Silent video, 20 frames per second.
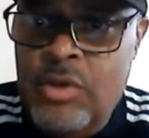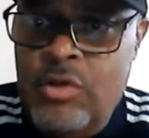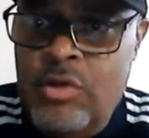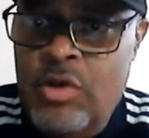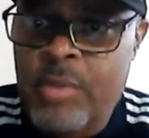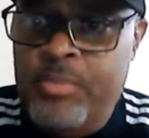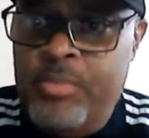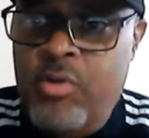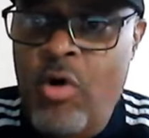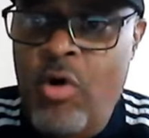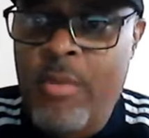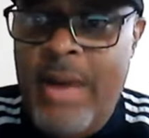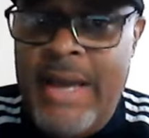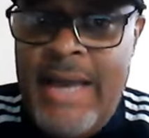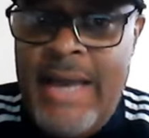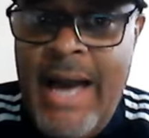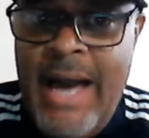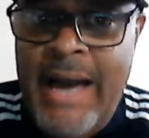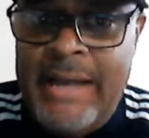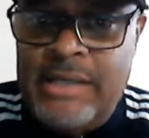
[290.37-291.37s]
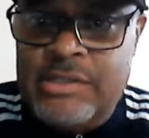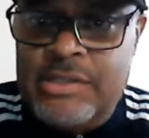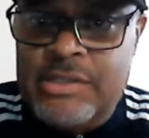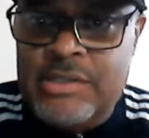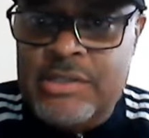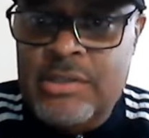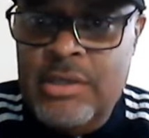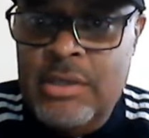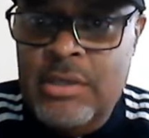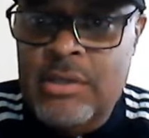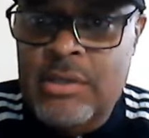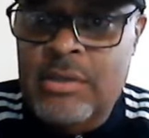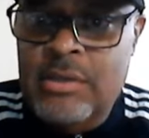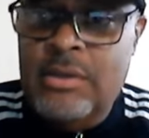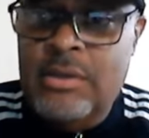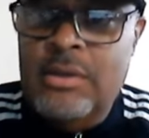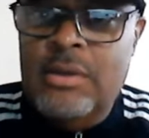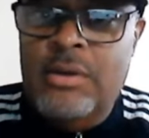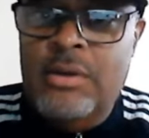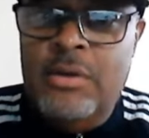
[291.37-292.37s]
Your probiotics
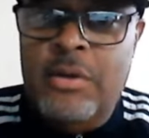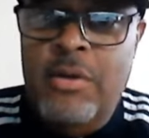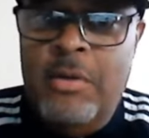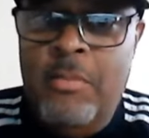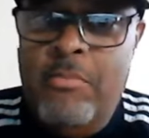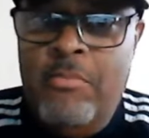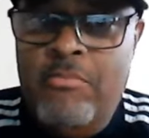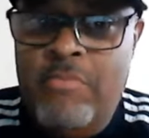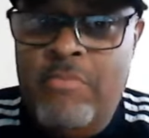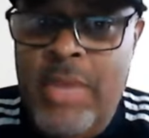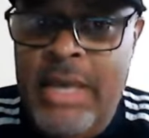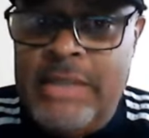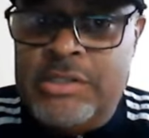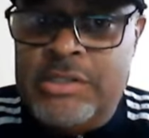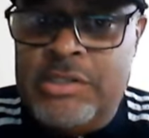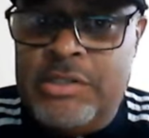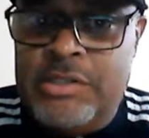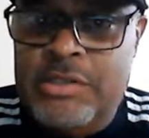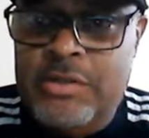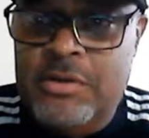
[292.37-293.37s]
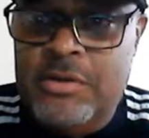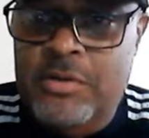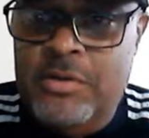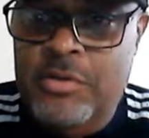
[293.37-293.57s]
mixed